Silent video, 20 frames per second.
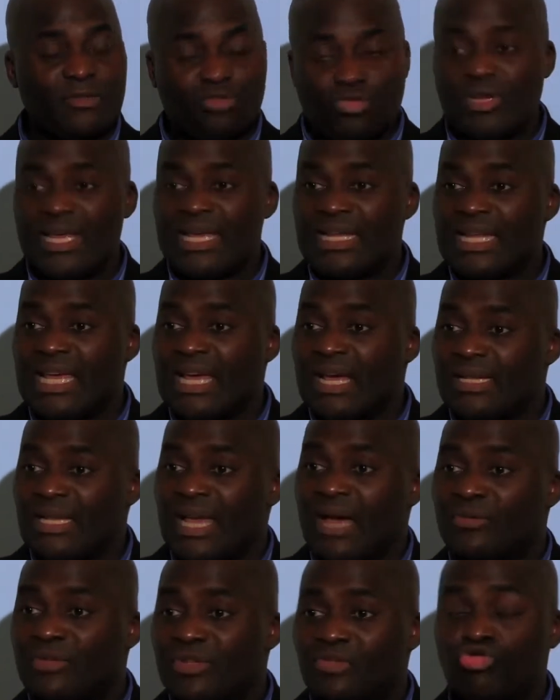Today
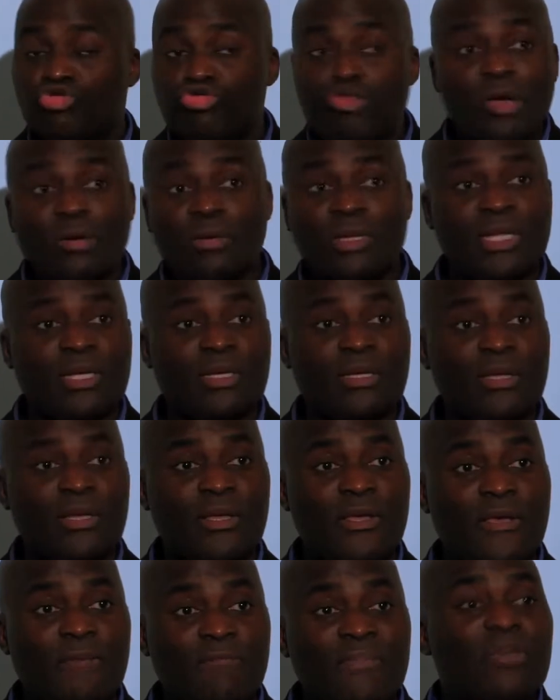they are struggling,
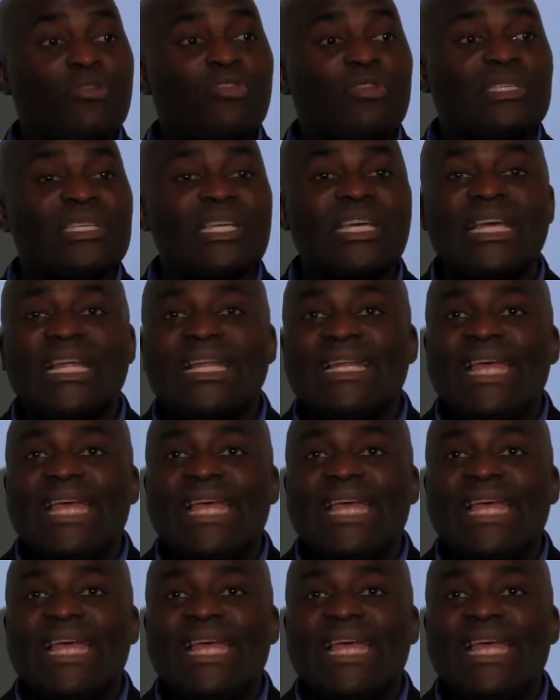because